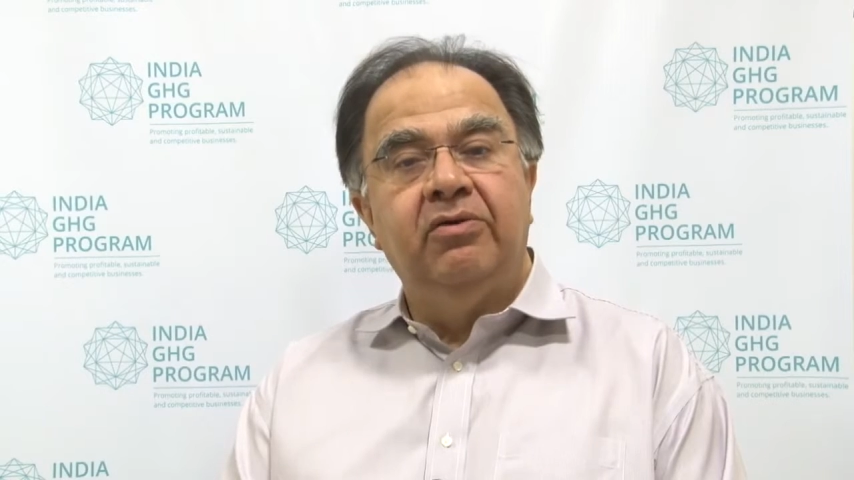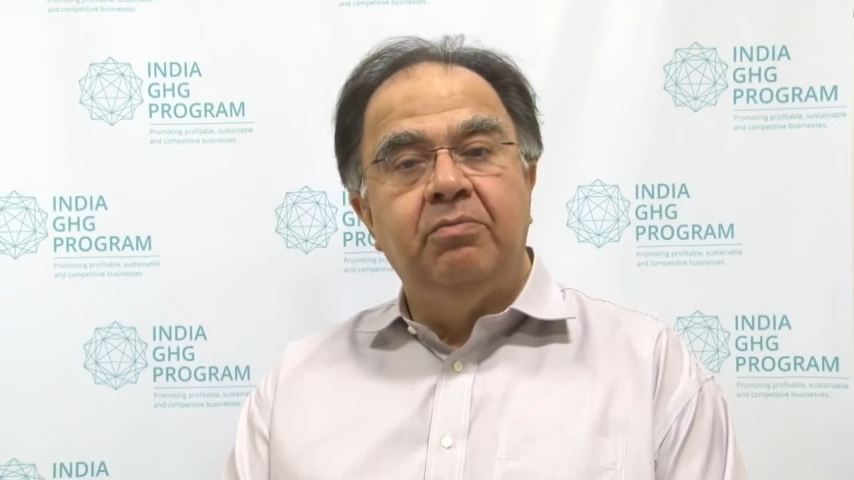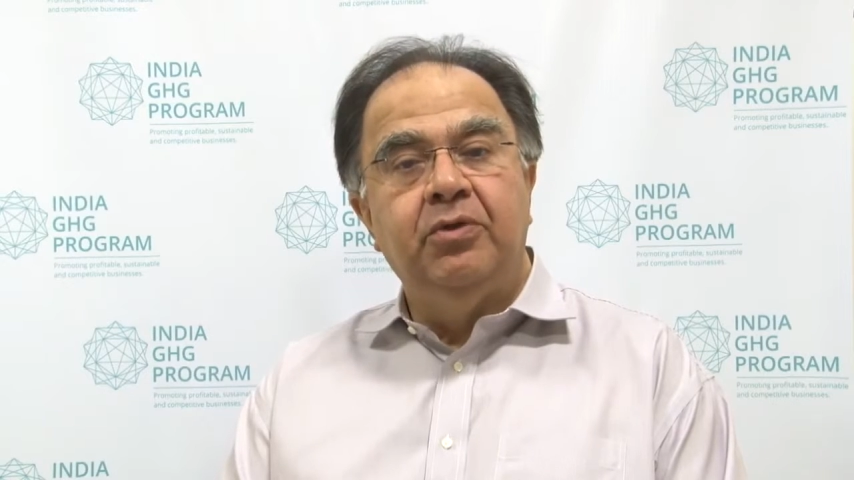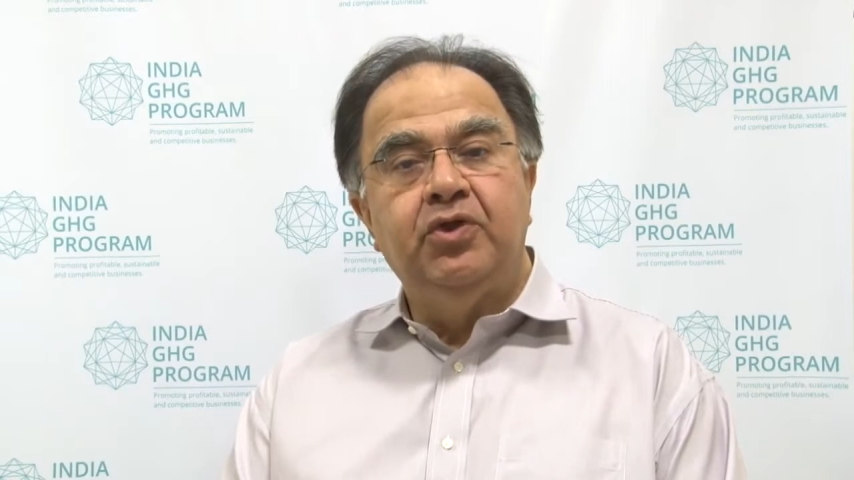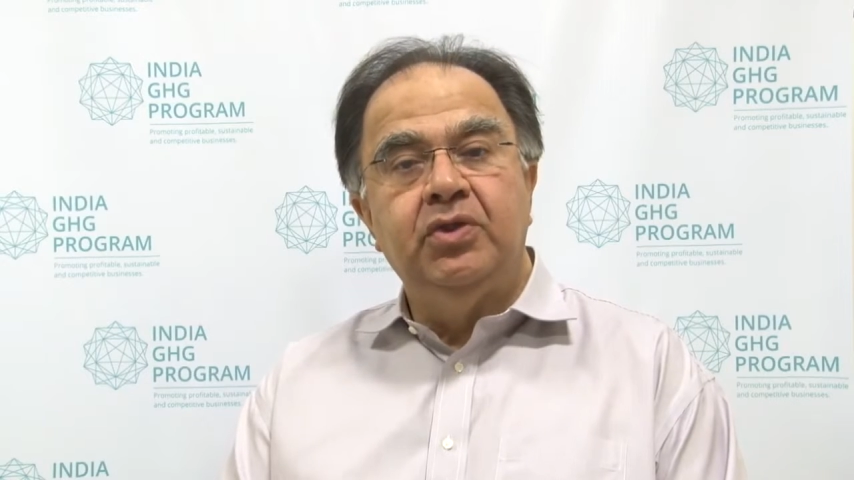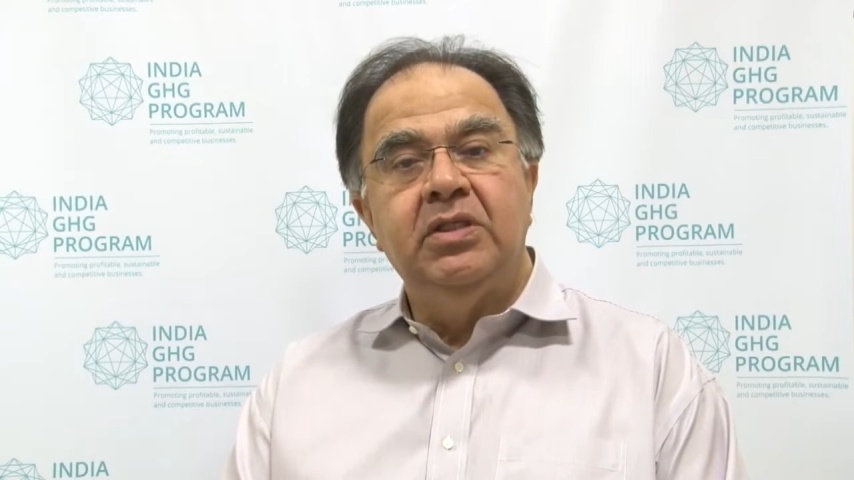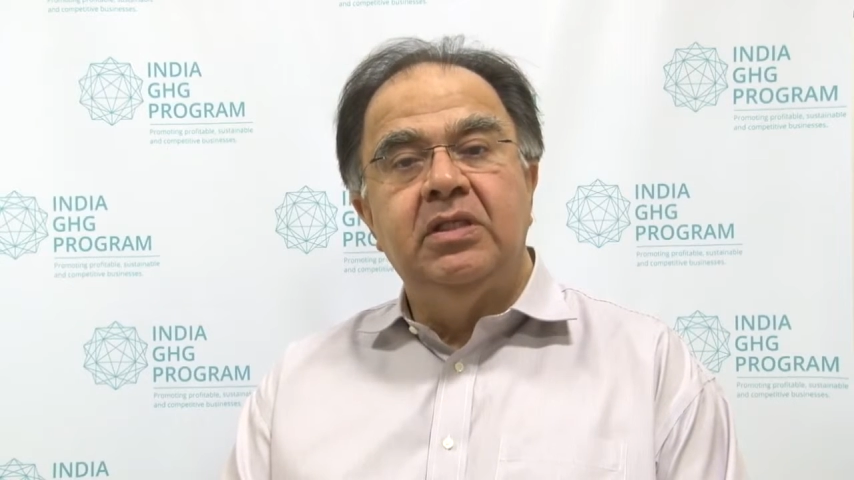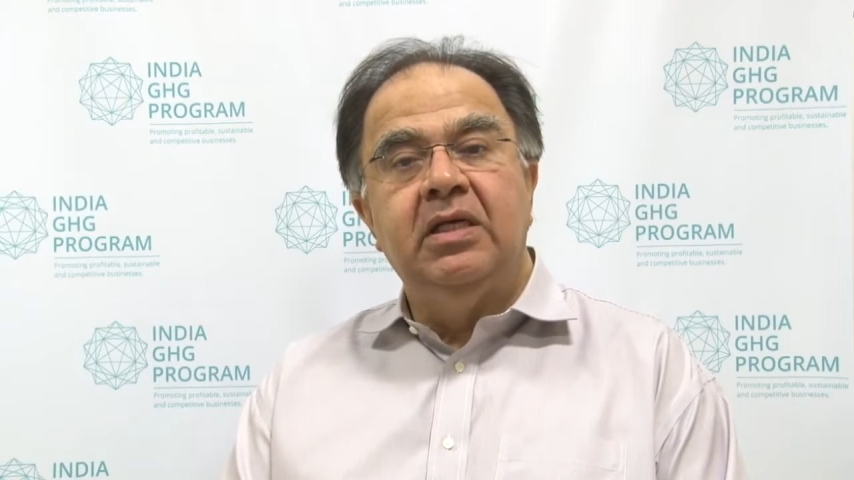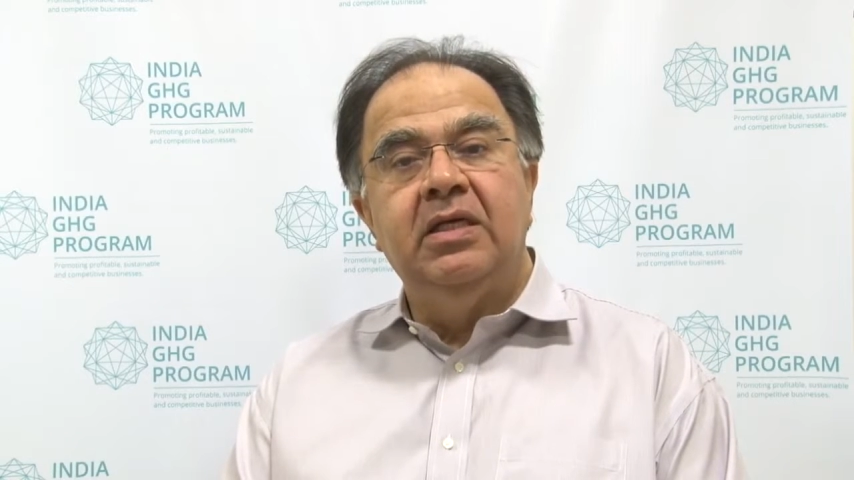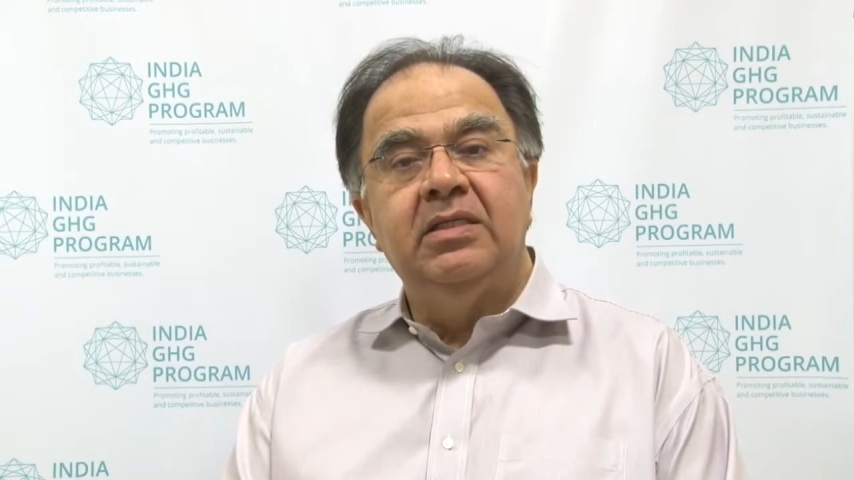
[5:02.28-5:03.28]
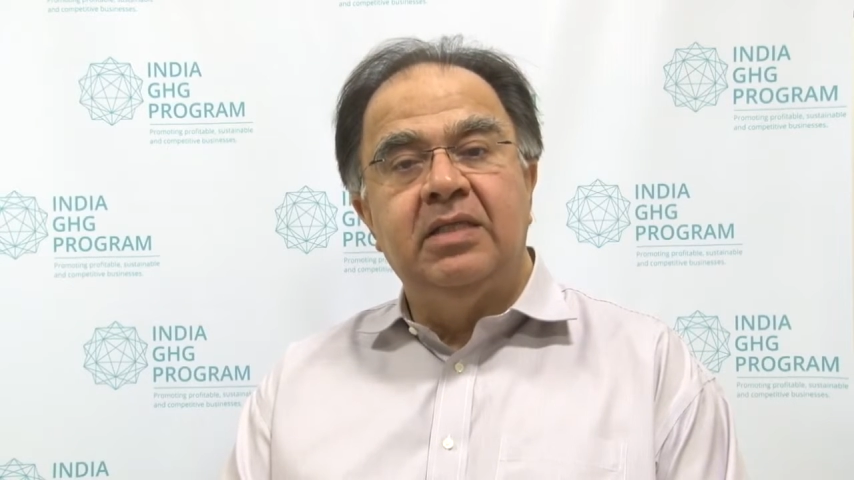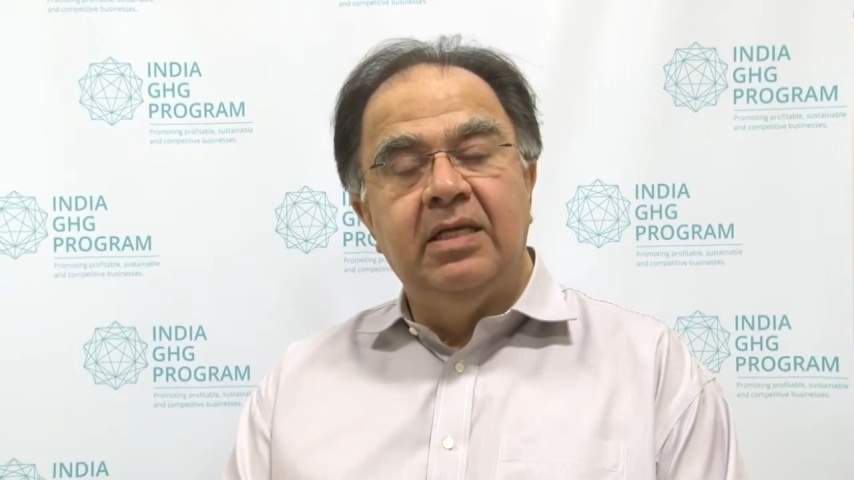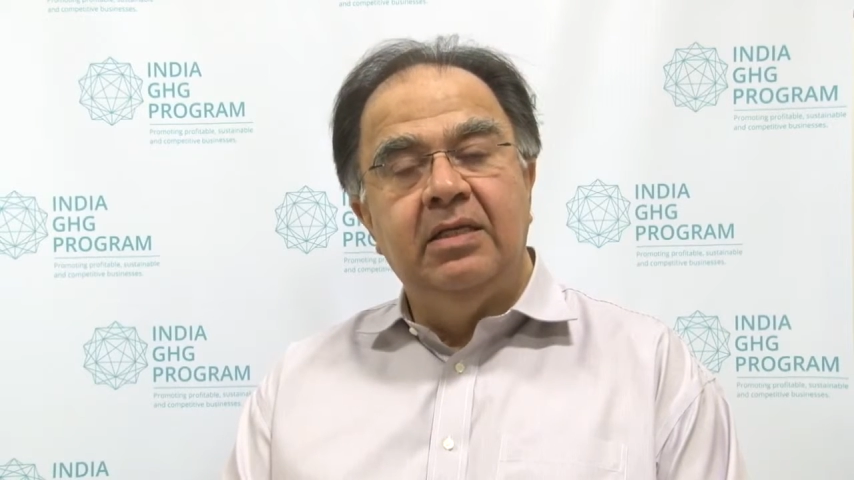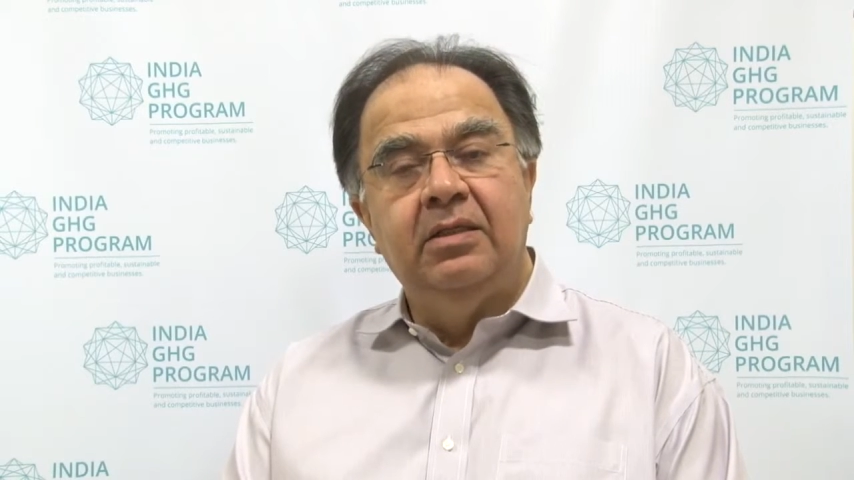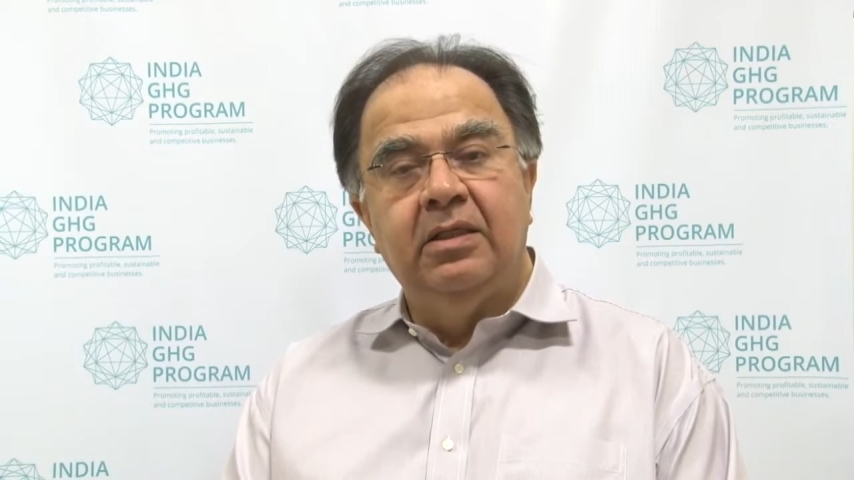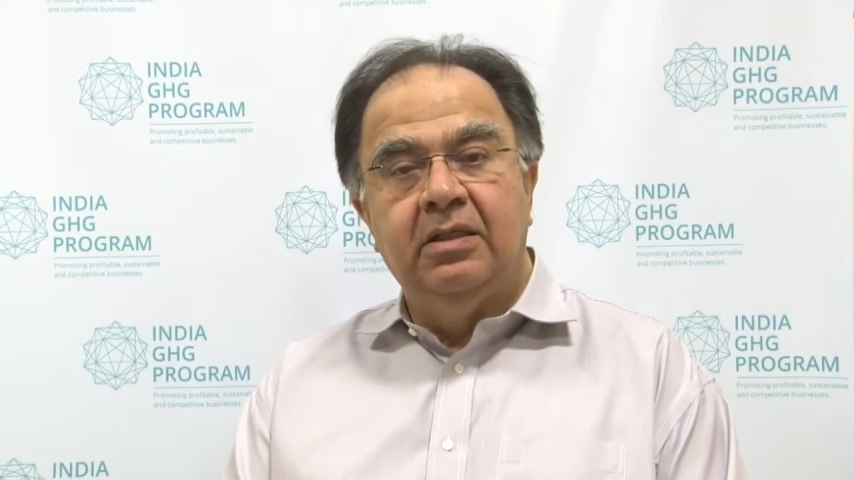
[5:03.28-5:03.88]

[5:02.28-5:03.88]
their ambitions and extend